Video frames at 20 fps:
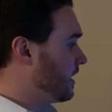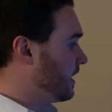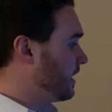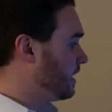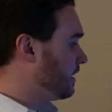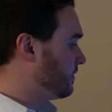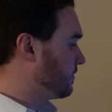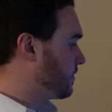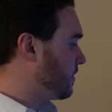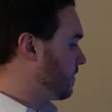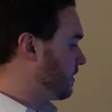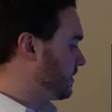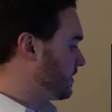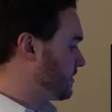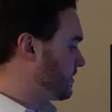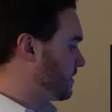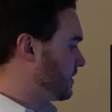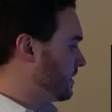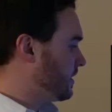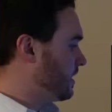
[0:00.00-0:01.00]
And of
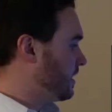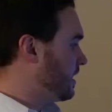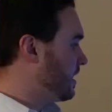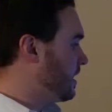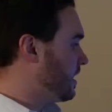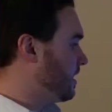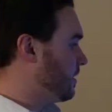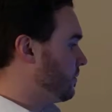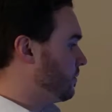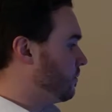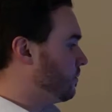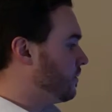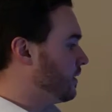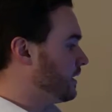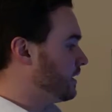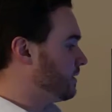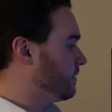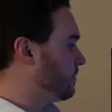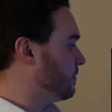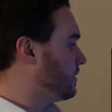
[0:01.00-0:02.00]
course,
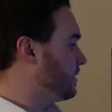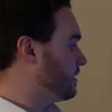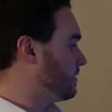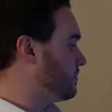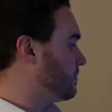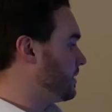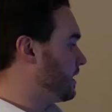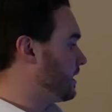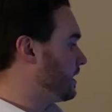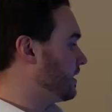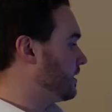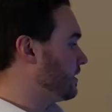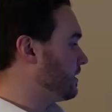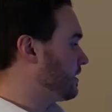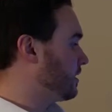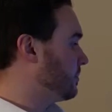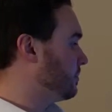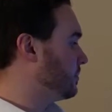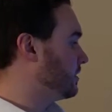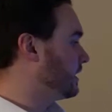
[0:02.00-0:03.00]
what wouldn't be
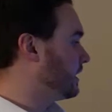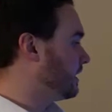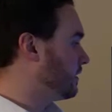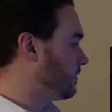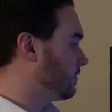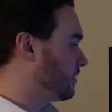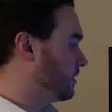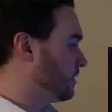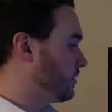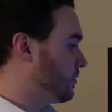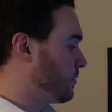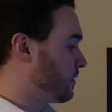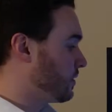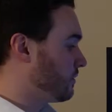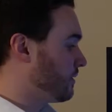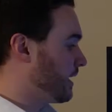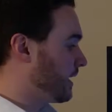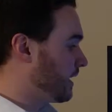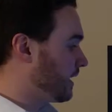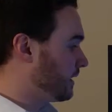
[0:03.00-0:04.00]
complete for a
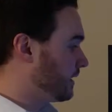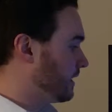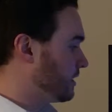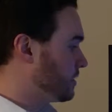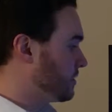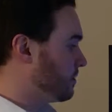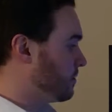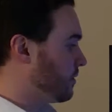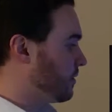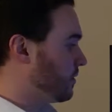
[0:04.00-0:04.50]
donor recognition